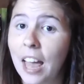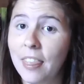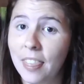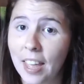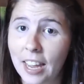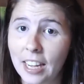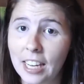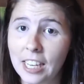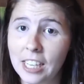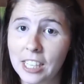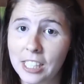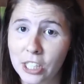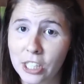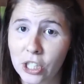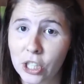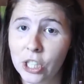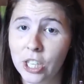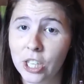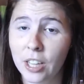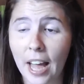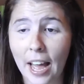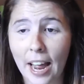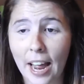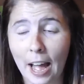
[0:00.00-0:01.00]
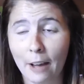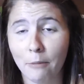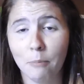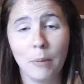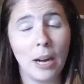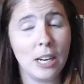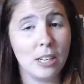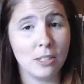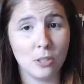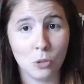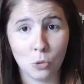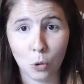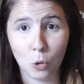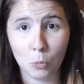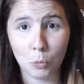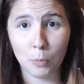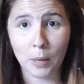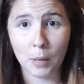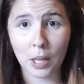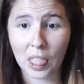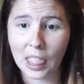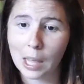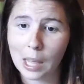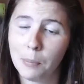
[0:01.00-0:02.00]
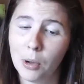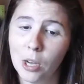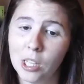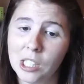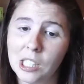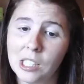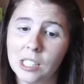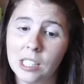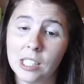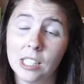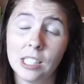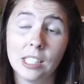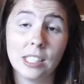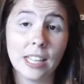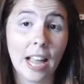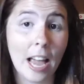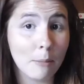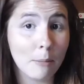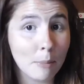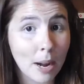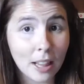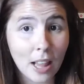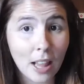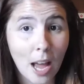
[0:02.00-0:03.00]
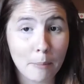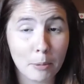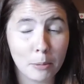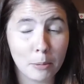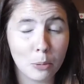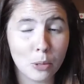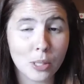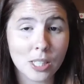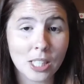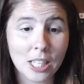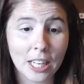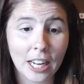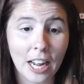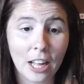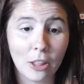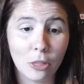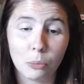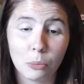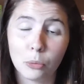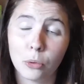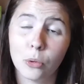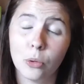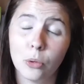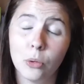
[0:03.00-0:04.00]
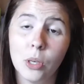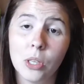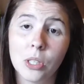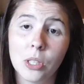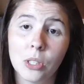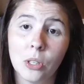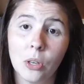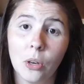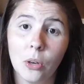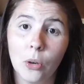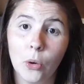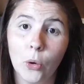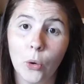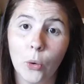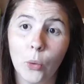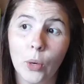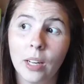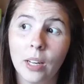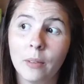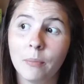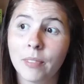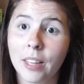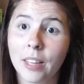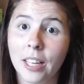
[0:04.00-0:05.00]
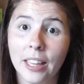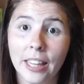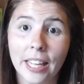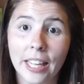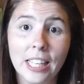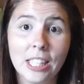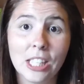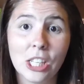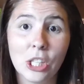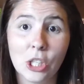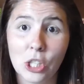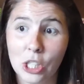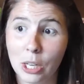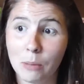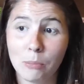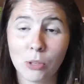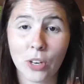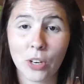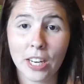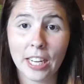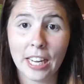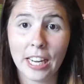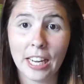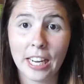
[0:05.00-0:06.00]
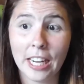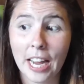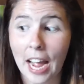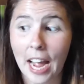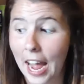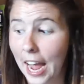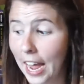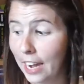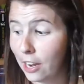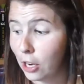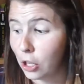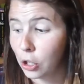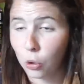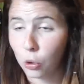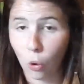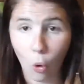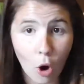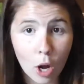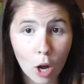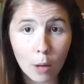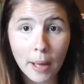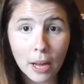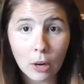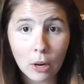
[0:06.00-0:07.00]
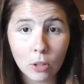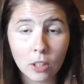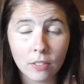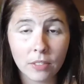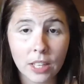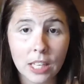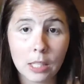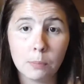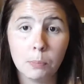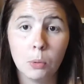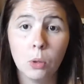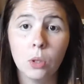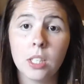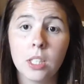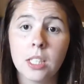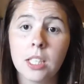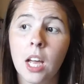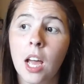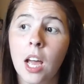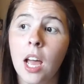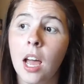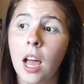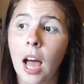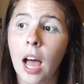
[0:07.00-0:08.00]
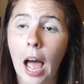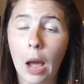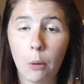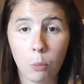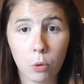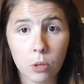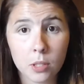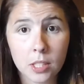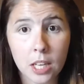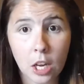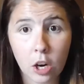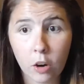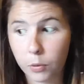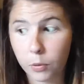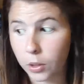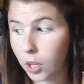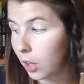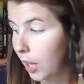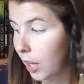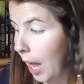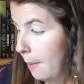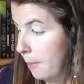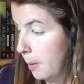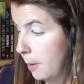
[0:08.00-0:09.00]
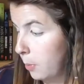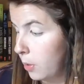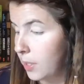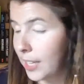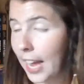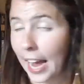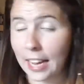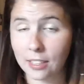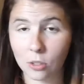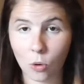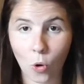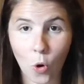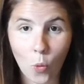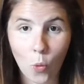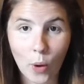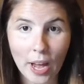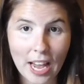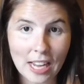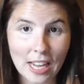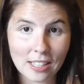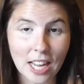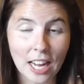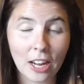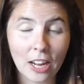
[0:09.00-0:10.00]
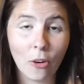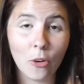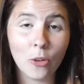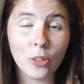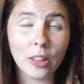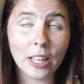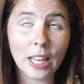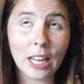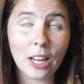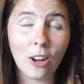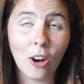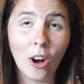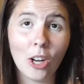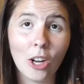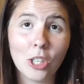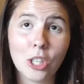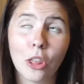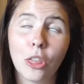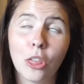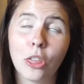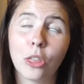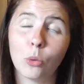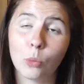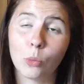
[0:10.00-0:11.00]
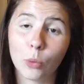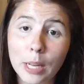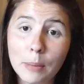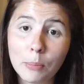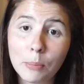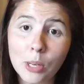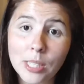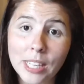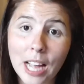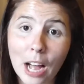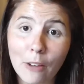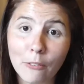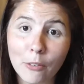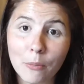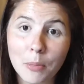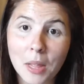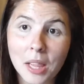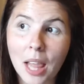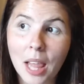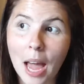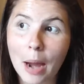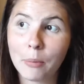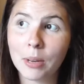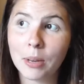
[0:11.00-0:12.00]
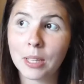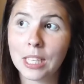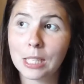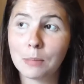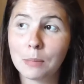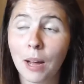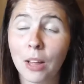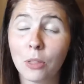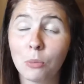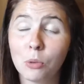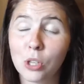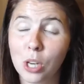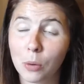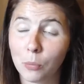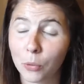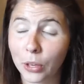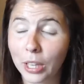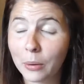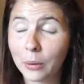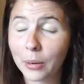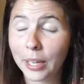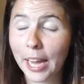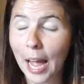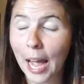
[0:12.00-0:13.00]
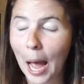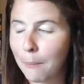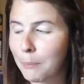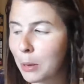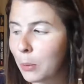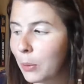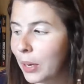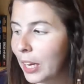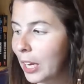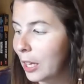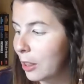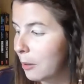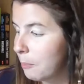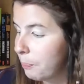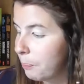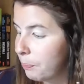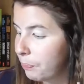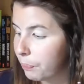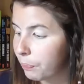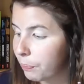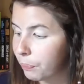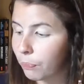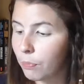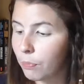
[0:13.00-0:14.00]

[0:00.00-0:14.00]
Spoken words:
I then, in addition to that, have my just normal monthly purchases and my library books to get through. So let's jump straight in and talk about all of these books. I will start off with the library books as always. I only got 3 books out from the library this month, which I'm really, really happy with.